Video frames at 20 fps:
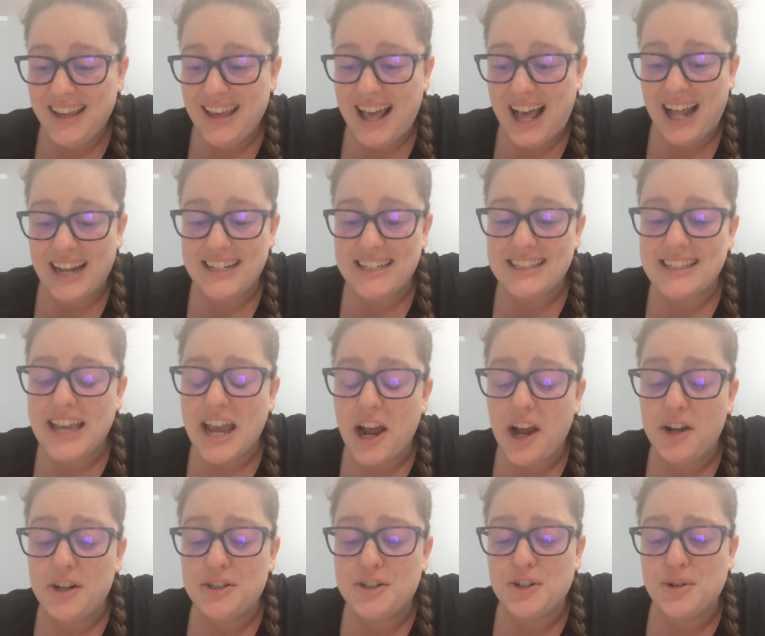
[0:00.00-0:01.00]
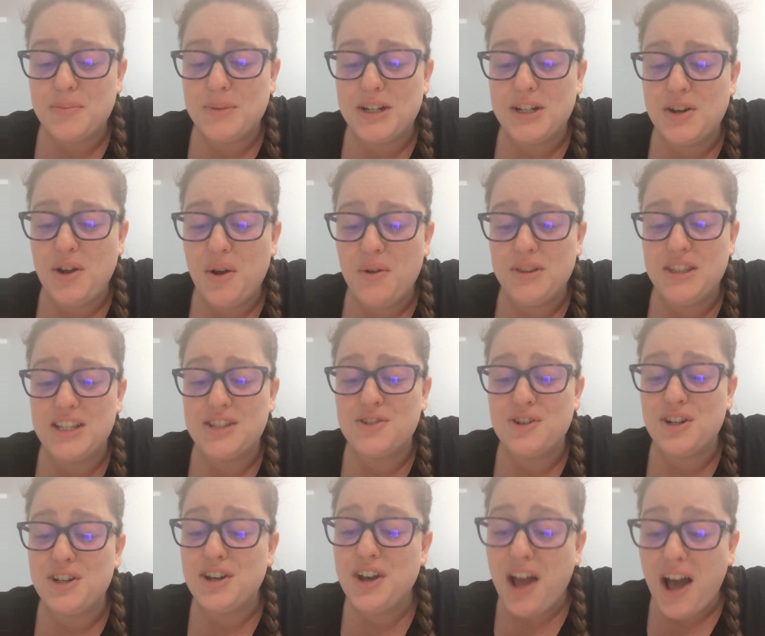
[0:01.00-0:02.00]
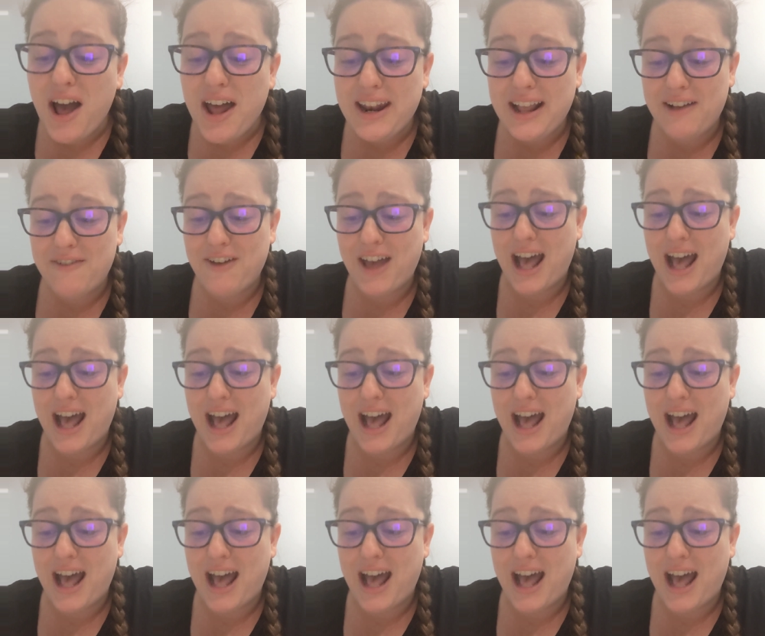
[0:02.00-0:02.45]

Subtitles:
Had his character been known, this could not have